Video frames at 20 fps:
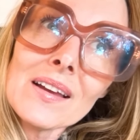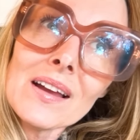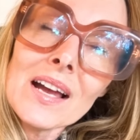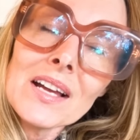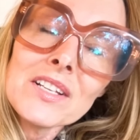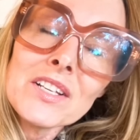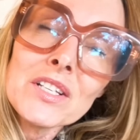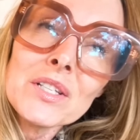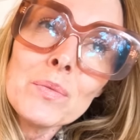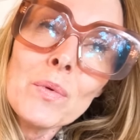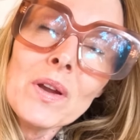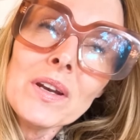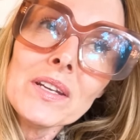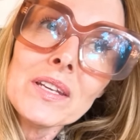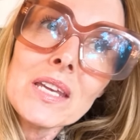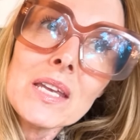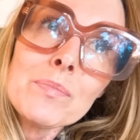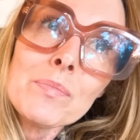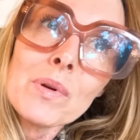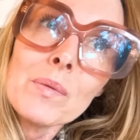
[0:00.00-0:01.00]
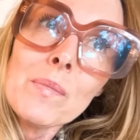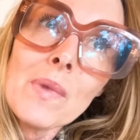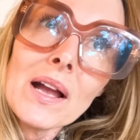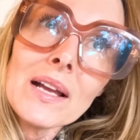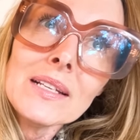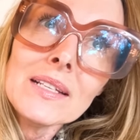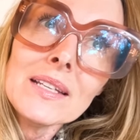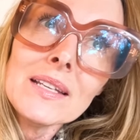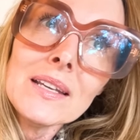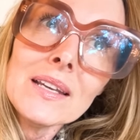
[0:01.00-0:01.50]
I just want to keep
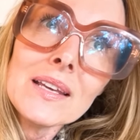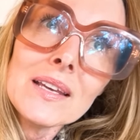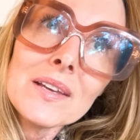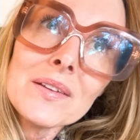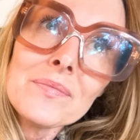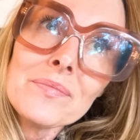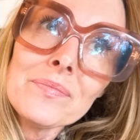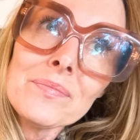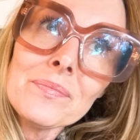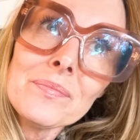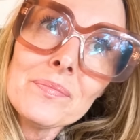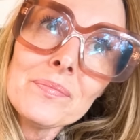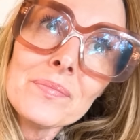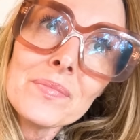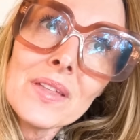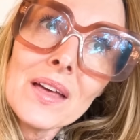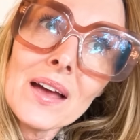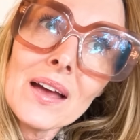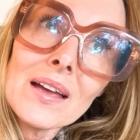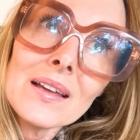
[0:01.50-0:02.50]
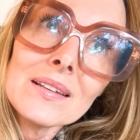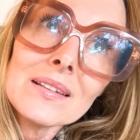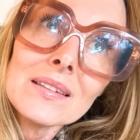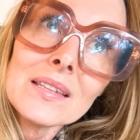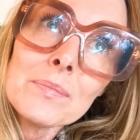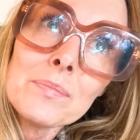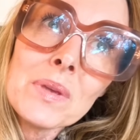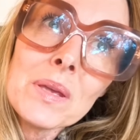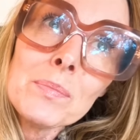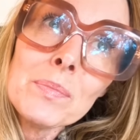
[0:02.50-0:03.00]
reminding him that
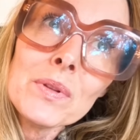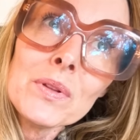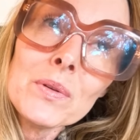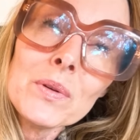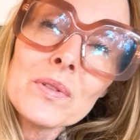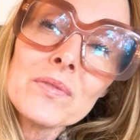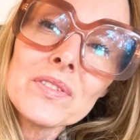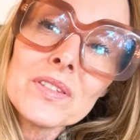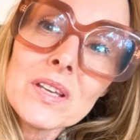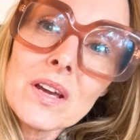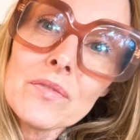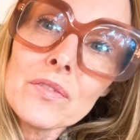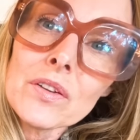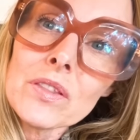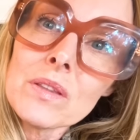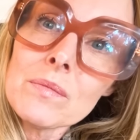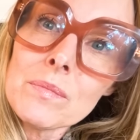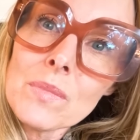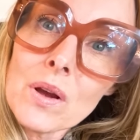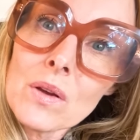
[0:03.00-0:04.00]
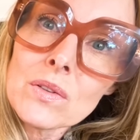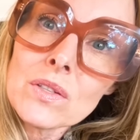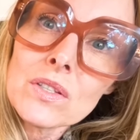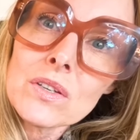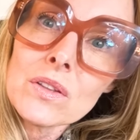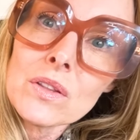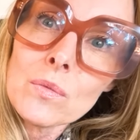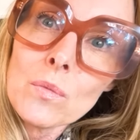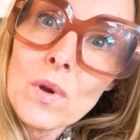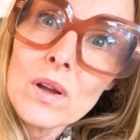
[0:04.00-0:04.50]
the people who have suffered the most
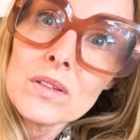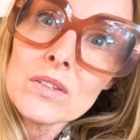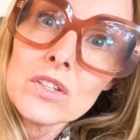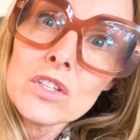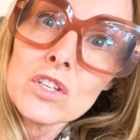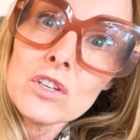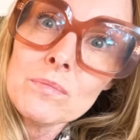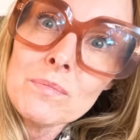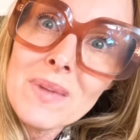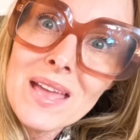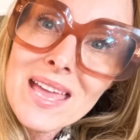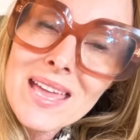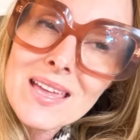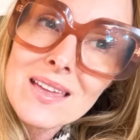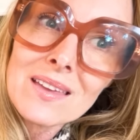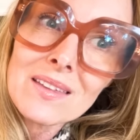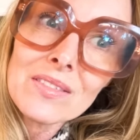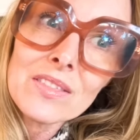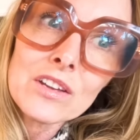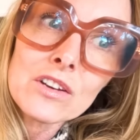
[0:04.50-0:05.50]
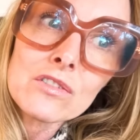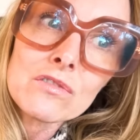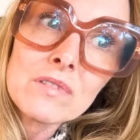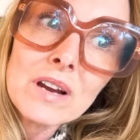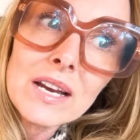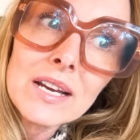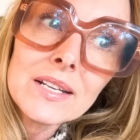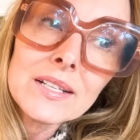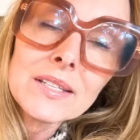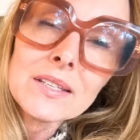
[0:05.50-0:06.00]
are the ones who make the
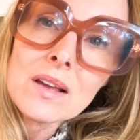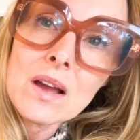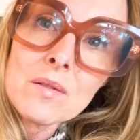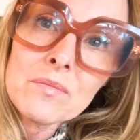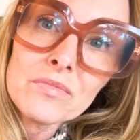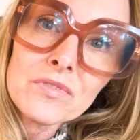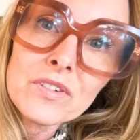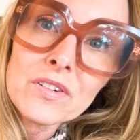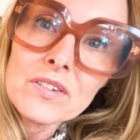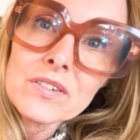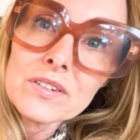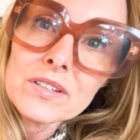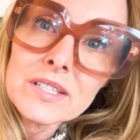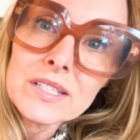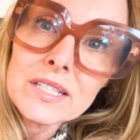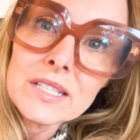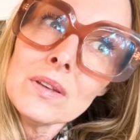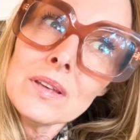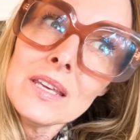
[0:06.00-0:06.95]
greatest comforters.